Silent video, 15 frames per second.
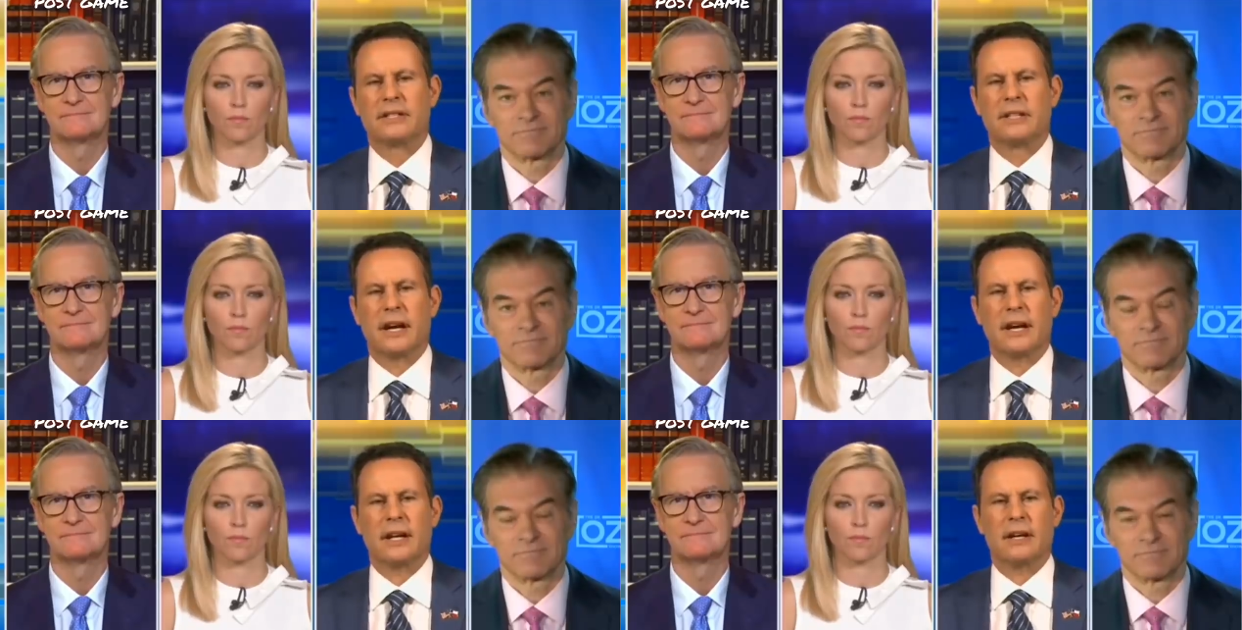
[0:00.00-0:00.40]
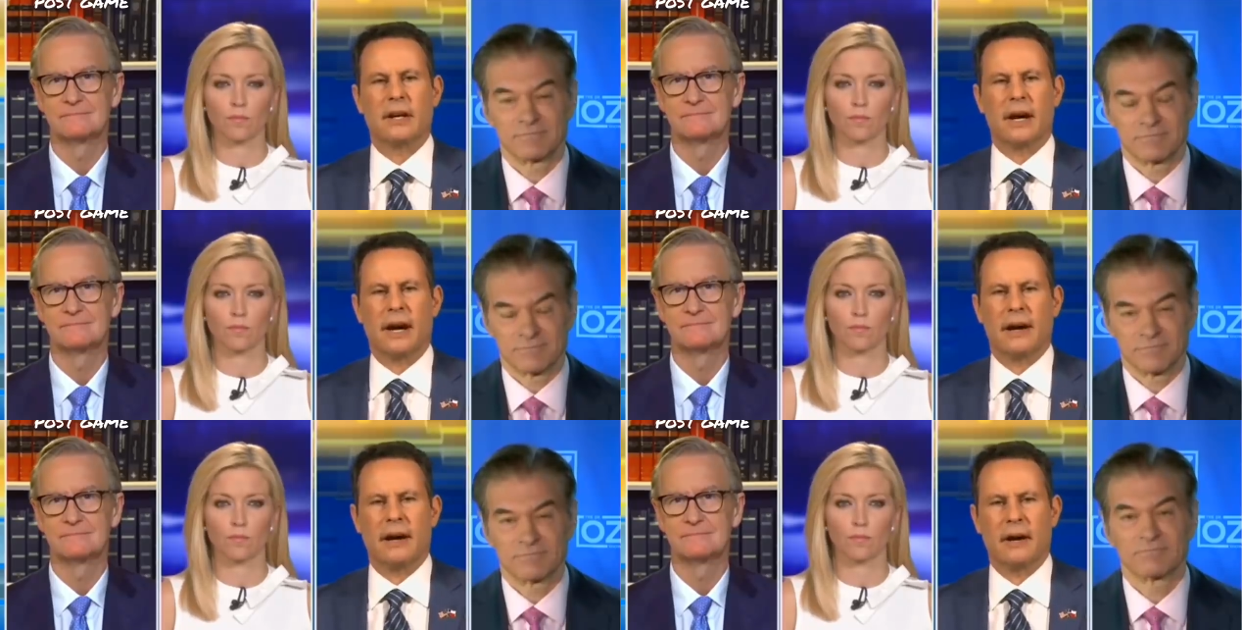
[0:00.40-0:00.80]
Speaker 1: a
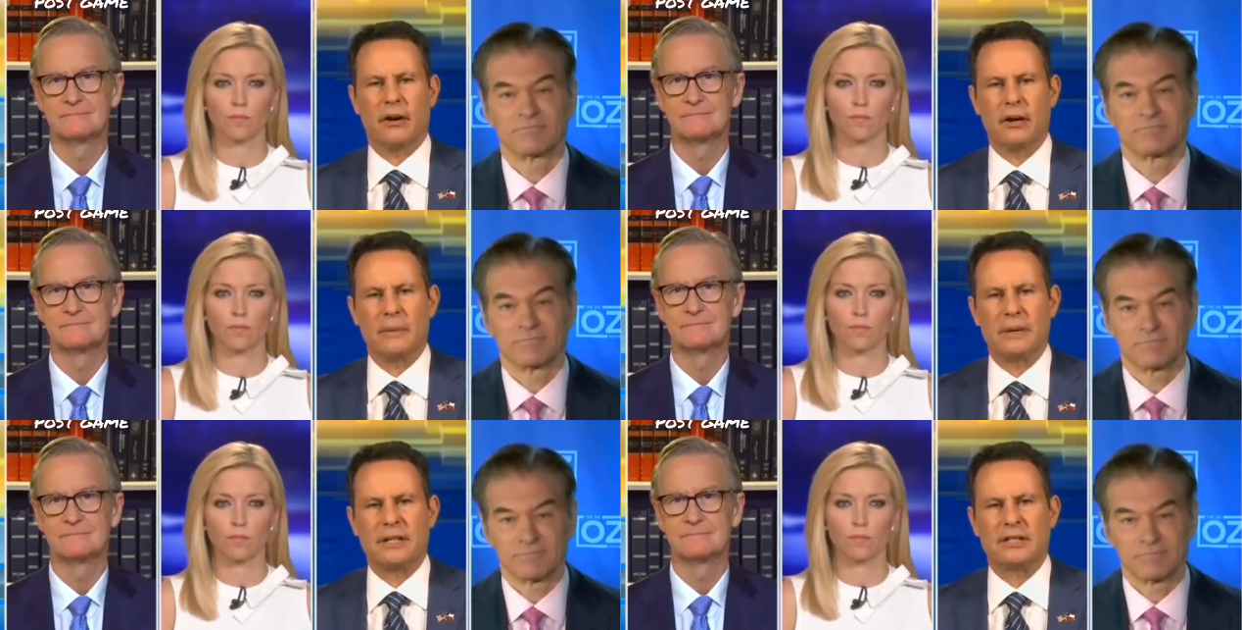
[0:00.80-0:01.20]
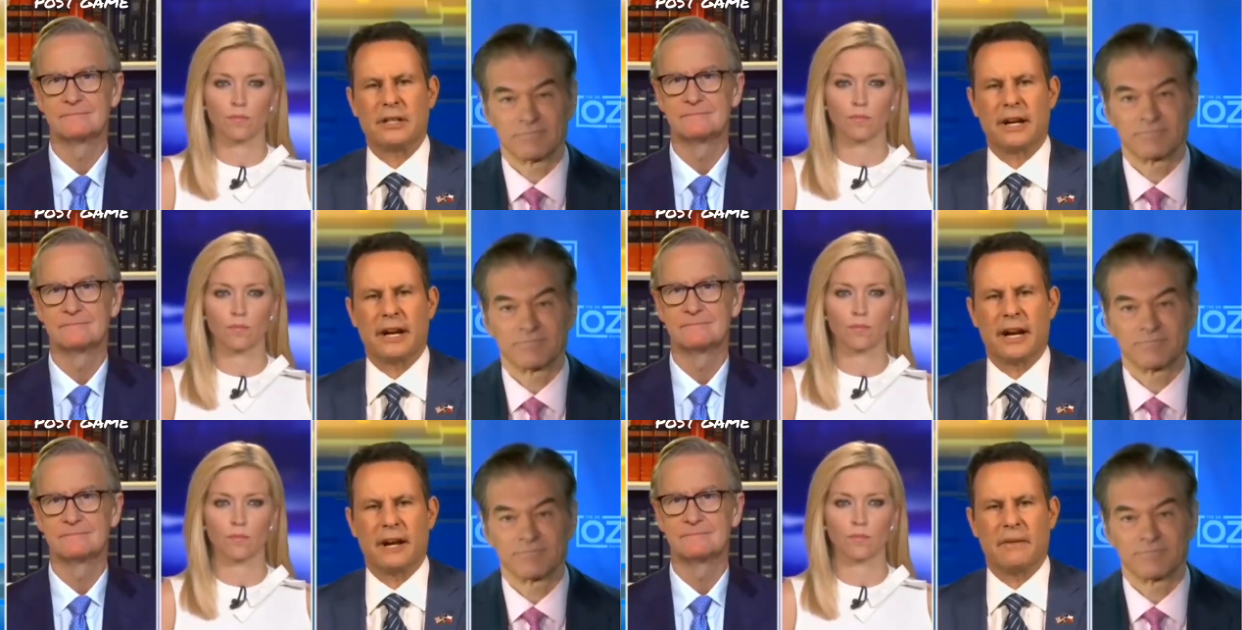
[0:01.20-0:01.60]
study, uh, a limited
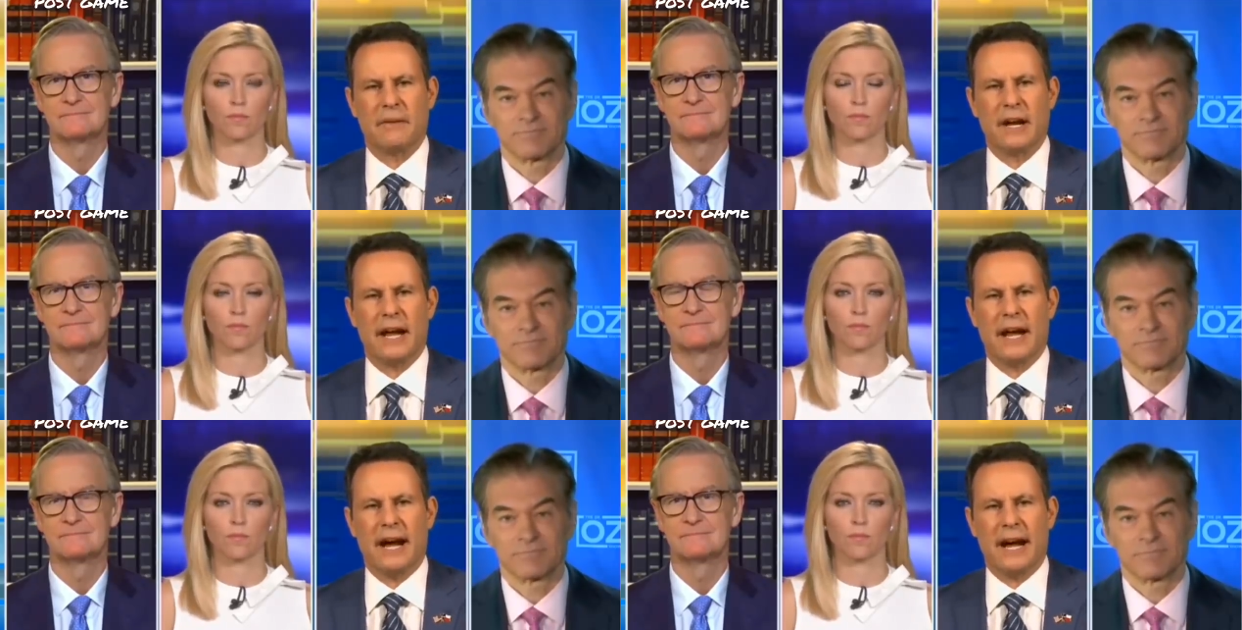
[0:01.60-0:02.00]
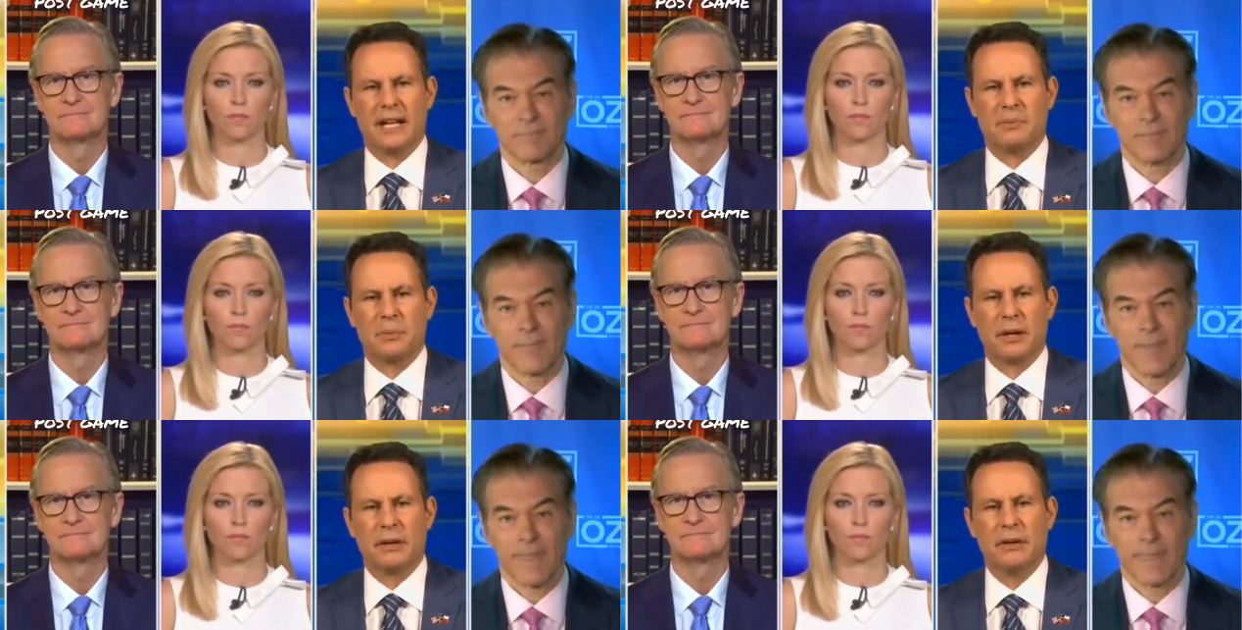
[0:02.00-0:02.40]
study at a VA
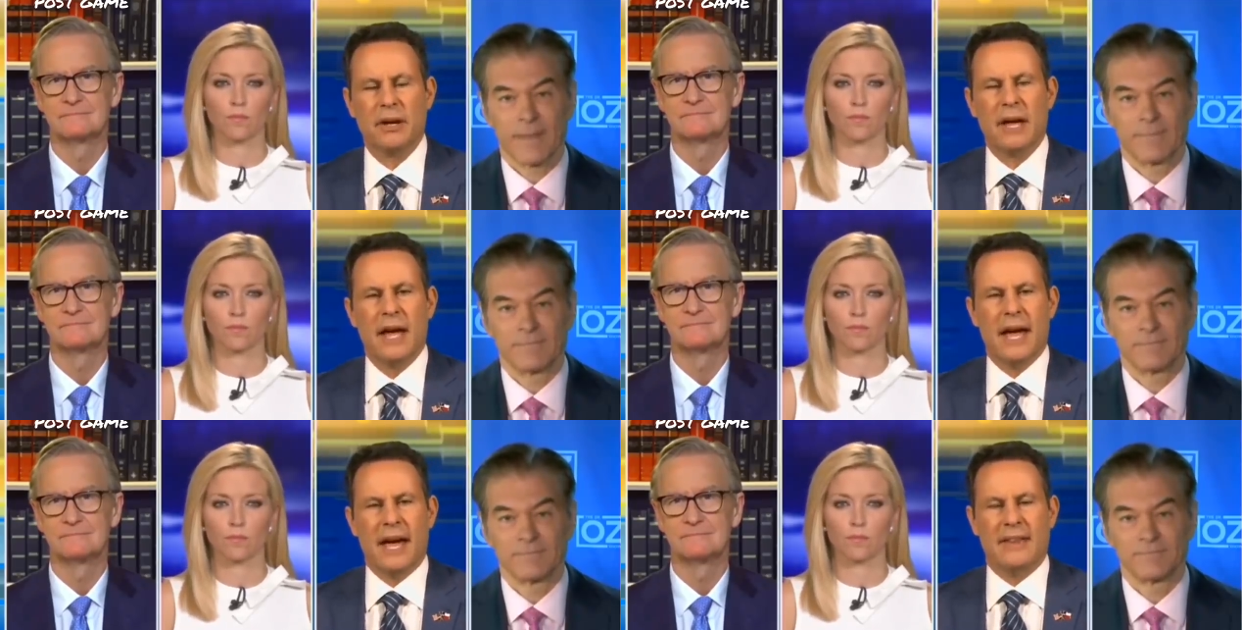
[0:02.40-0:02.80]
hospital,